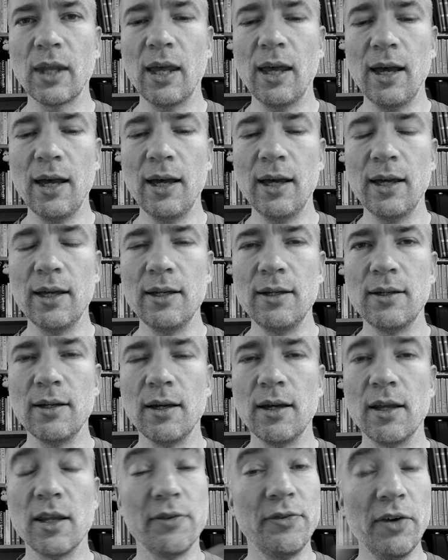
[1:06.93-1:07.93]
And
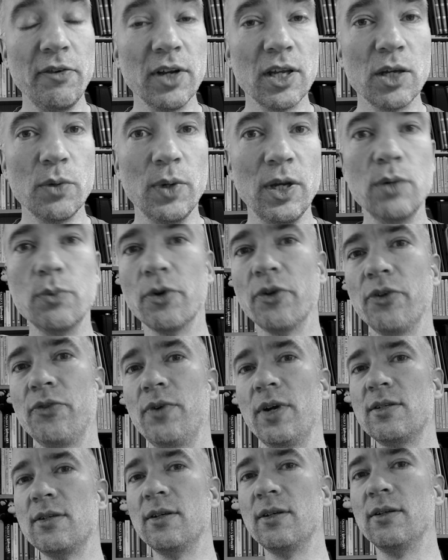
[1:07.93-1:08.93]
the Faerie Queene was
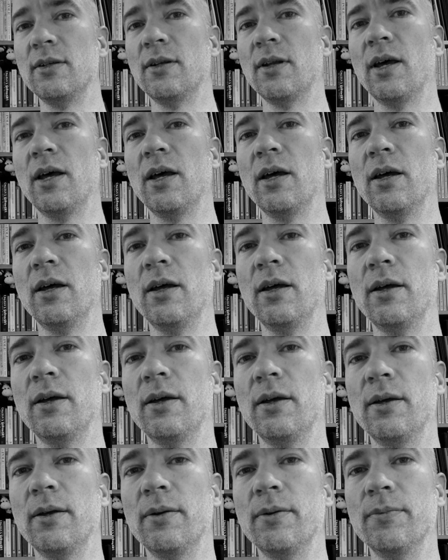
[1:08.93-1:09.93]

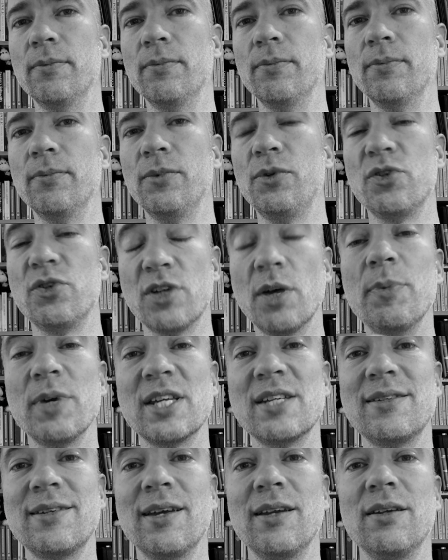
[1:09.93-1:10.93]
written to some
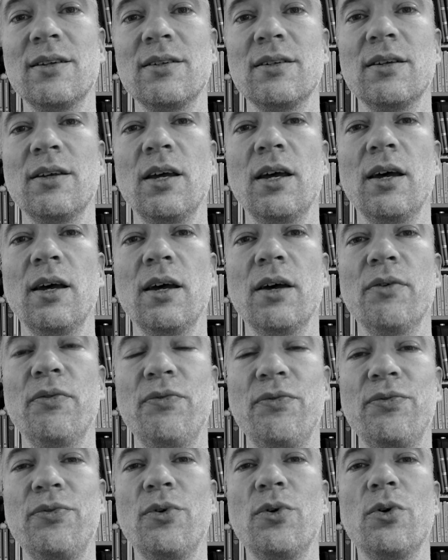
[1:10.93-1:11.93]
extent
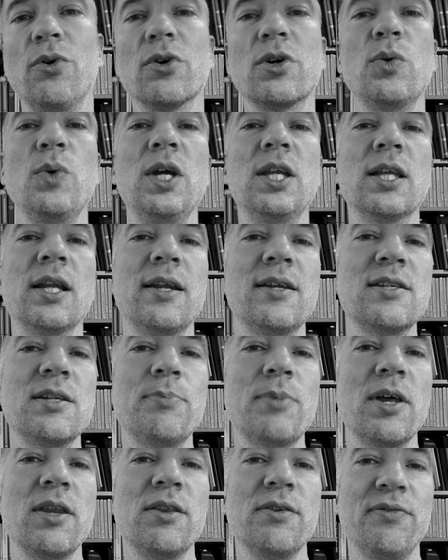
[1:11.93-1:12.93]
for Queen
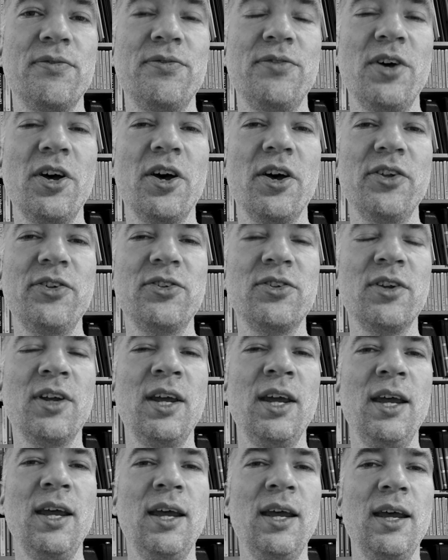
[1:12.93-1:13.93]
Elizabeth I,
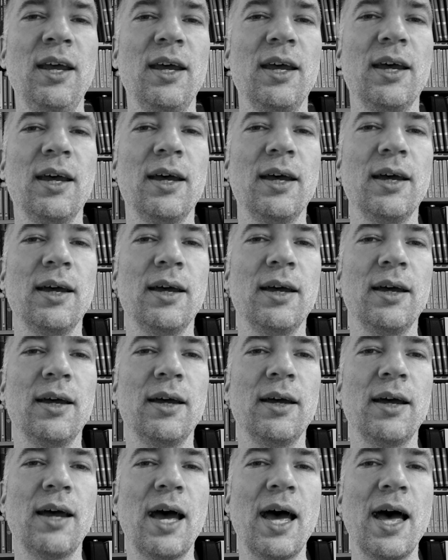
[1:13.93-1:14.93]

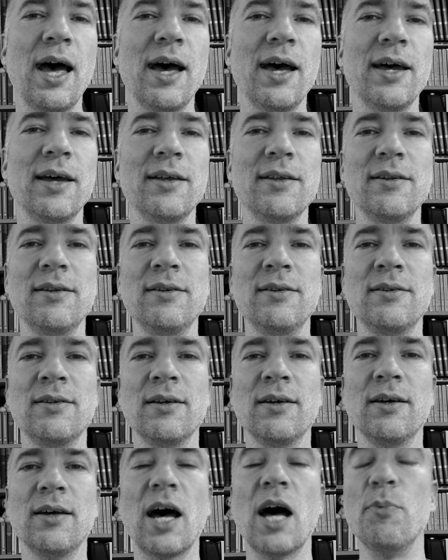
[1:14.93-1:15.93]
and
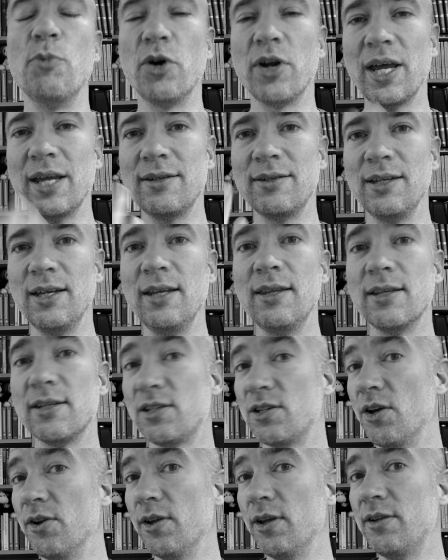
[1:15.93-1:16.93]
Amoretti, the
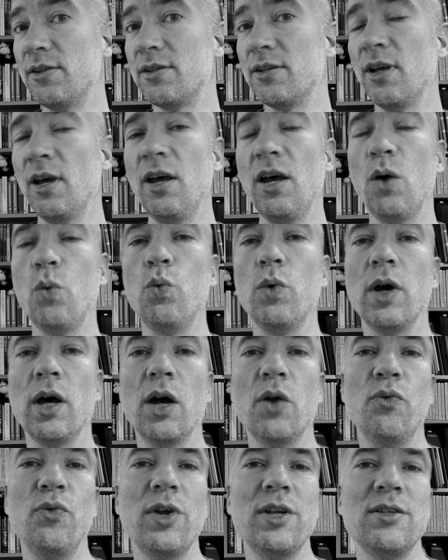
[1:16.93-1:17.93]
sonnets,
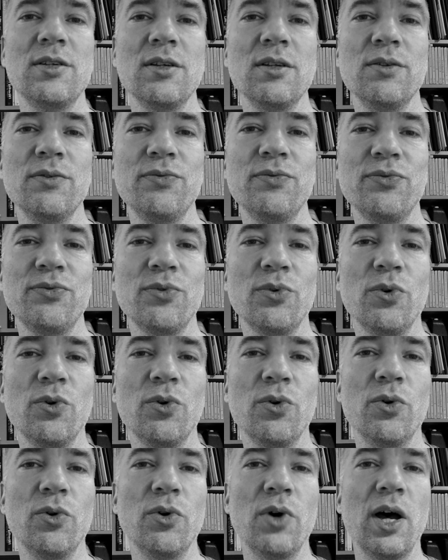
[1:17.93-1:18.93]
were written
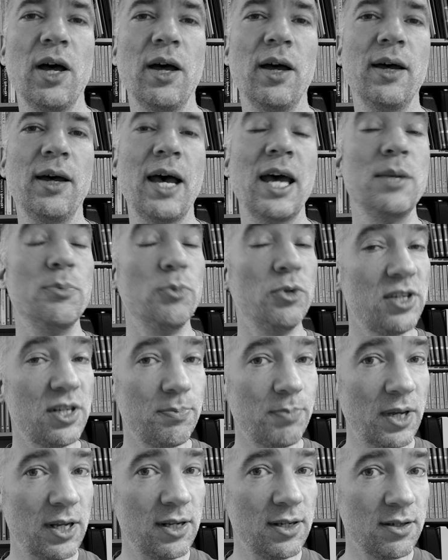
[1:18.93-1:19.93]
for Edmund
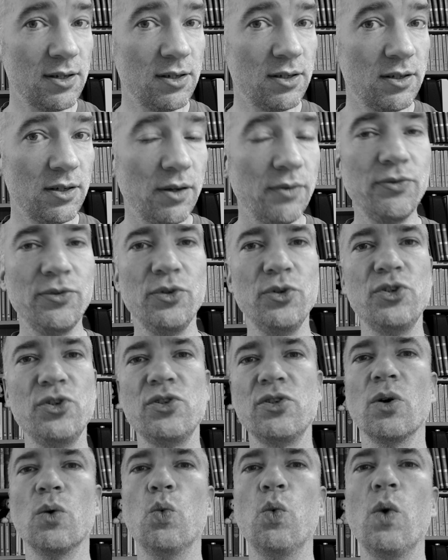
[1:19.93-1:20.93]
Spenser's
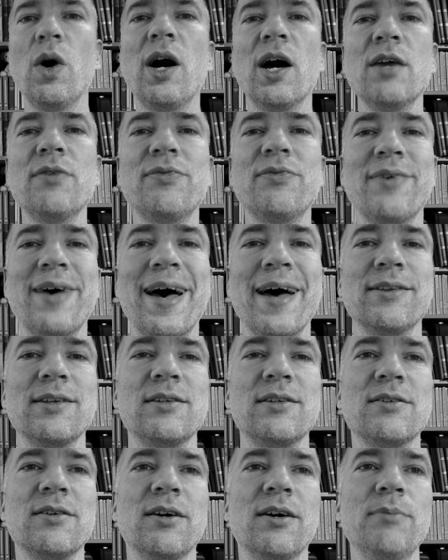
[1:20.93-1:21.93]
future wife at the
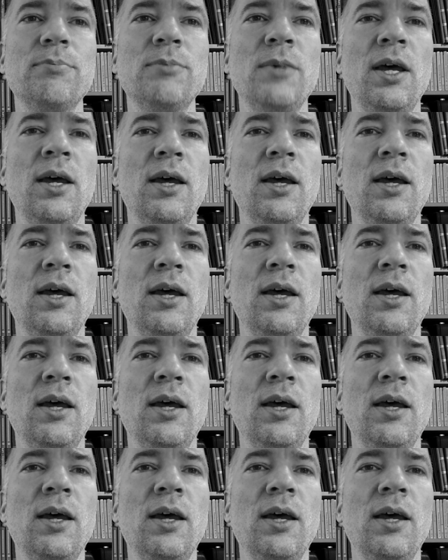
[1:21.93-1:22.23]
time,